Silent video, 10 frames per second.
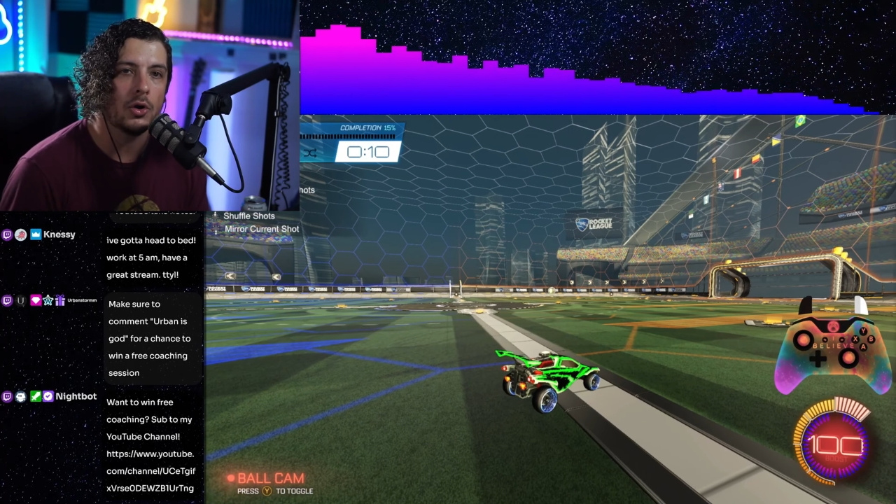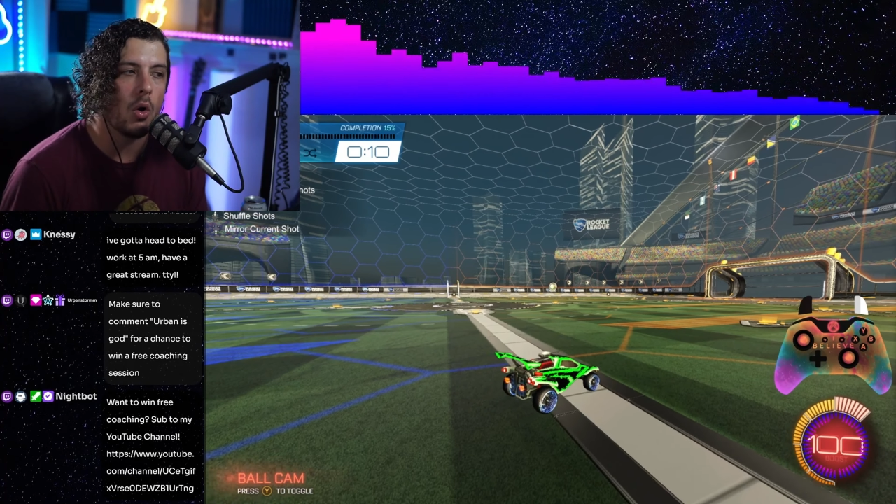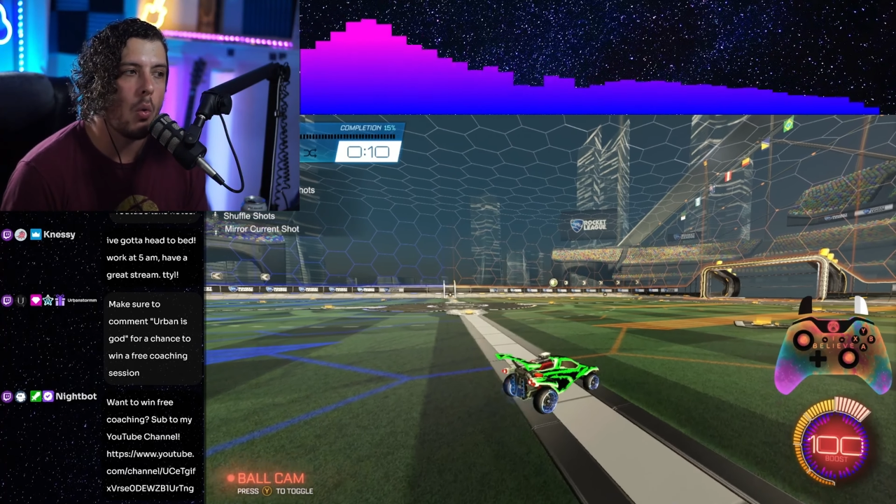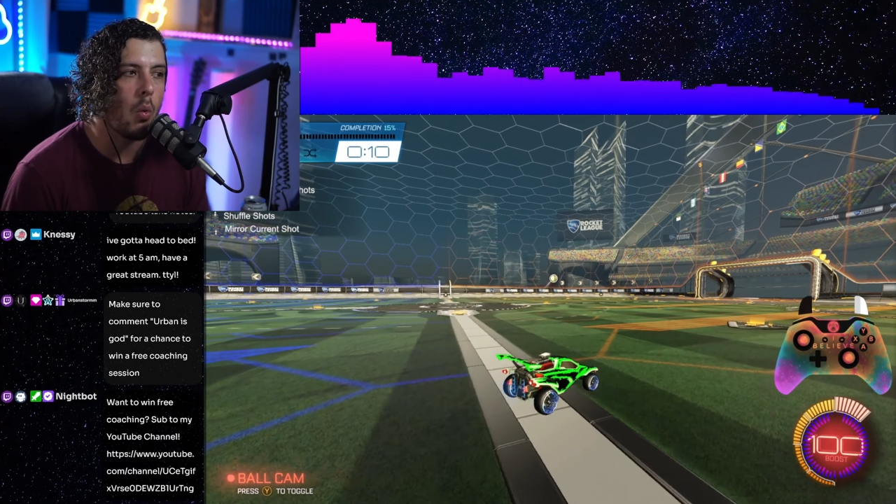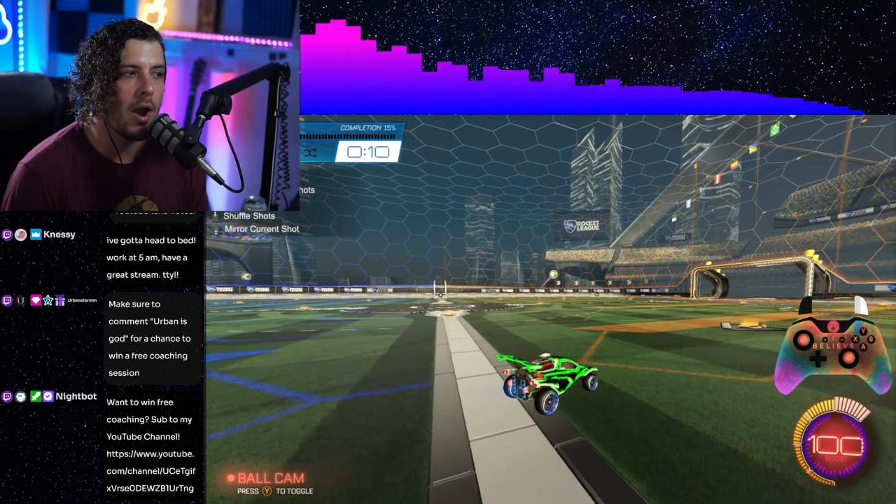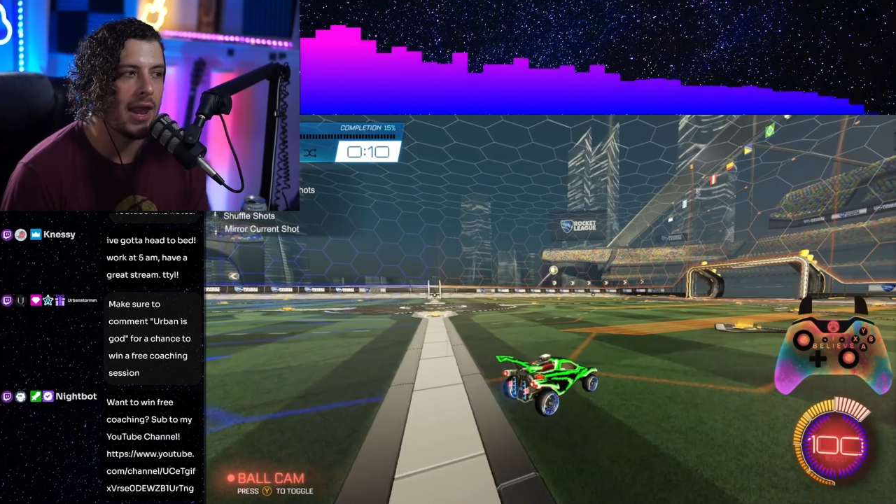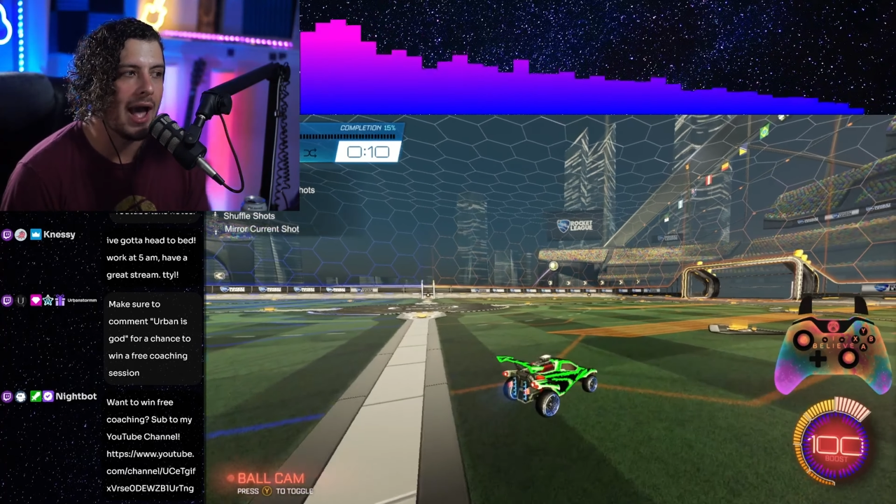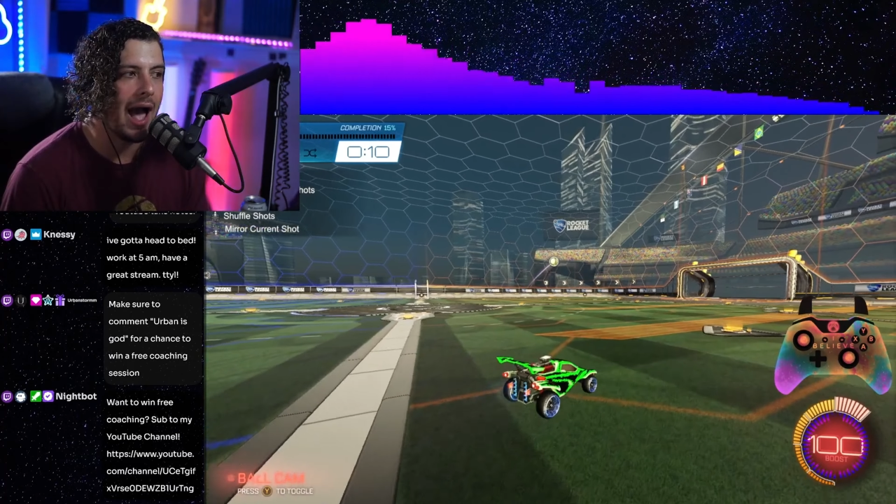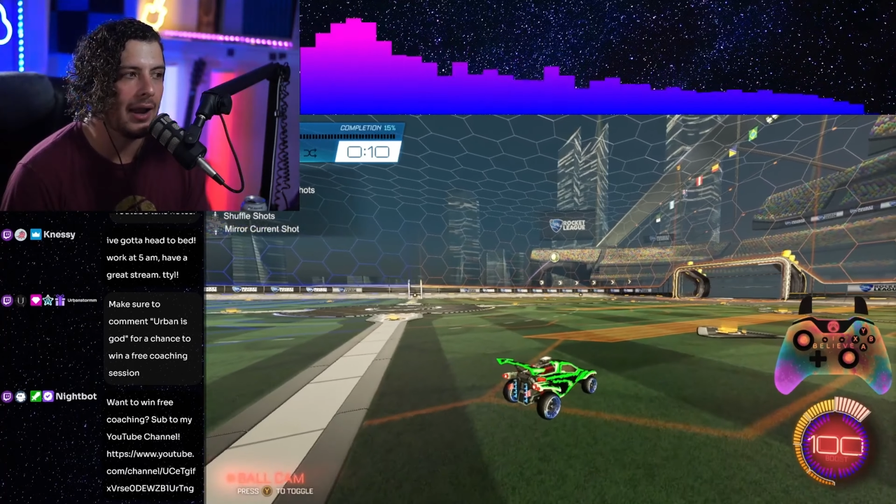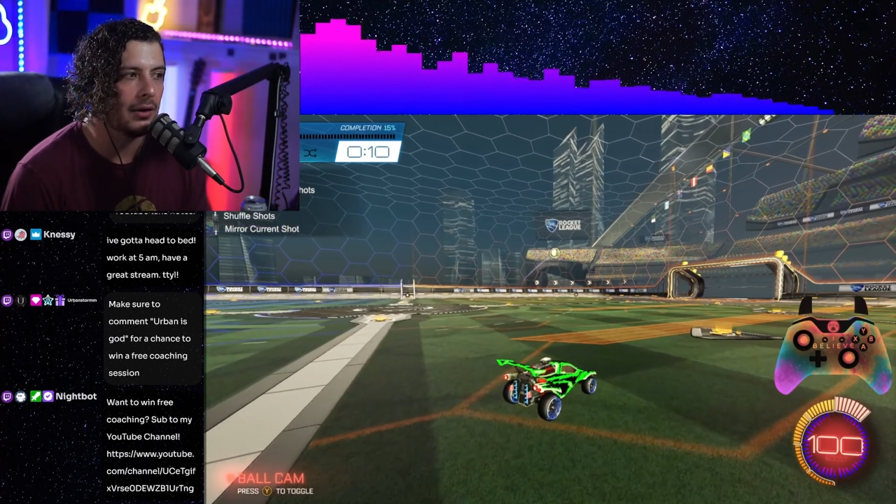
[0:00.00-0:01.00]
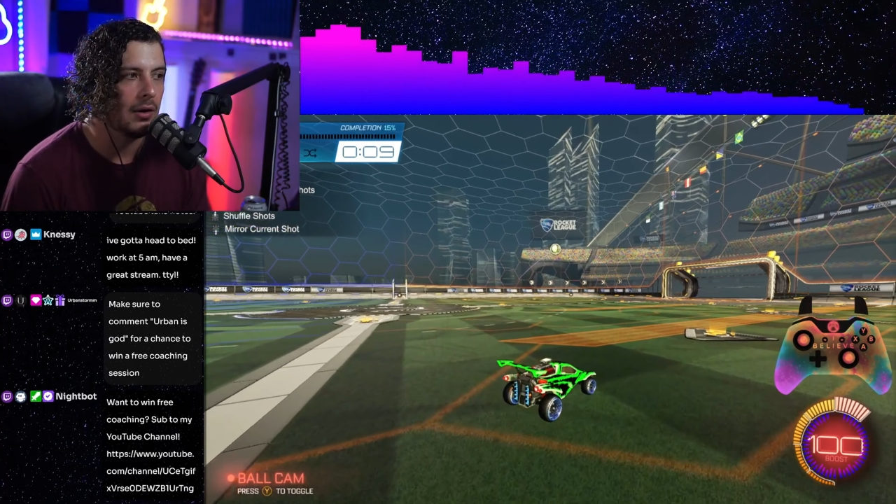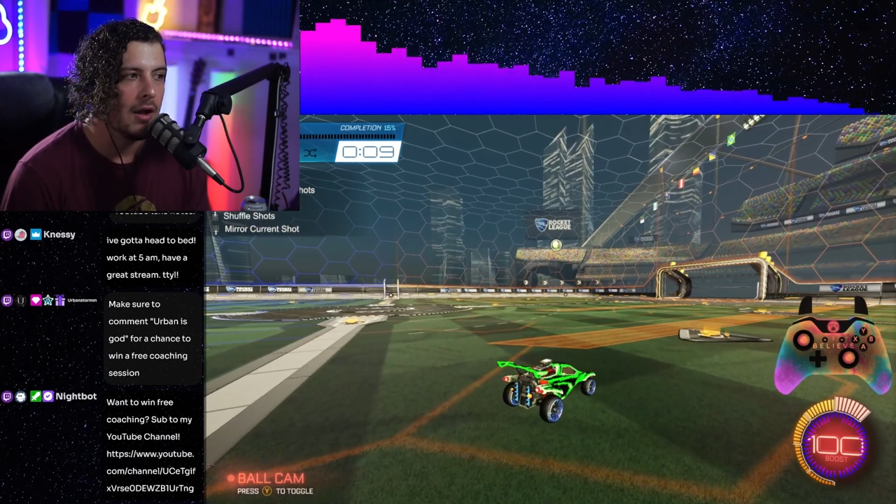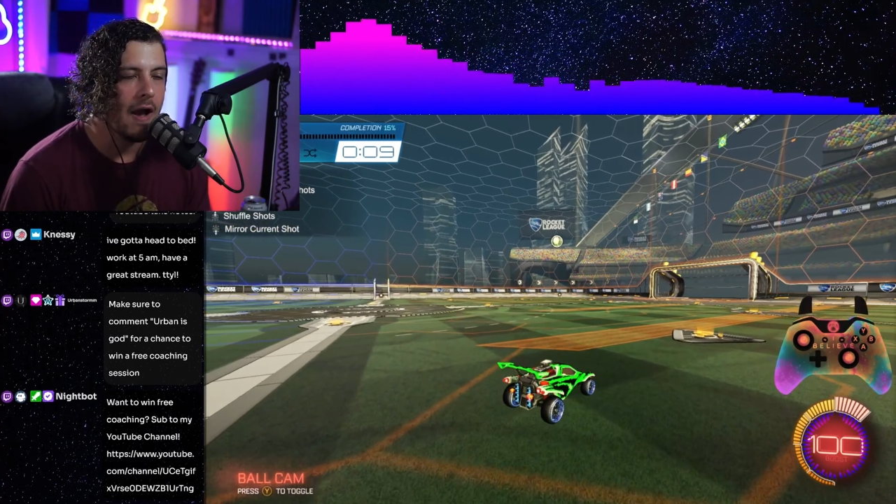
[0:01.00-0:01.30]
go way higher.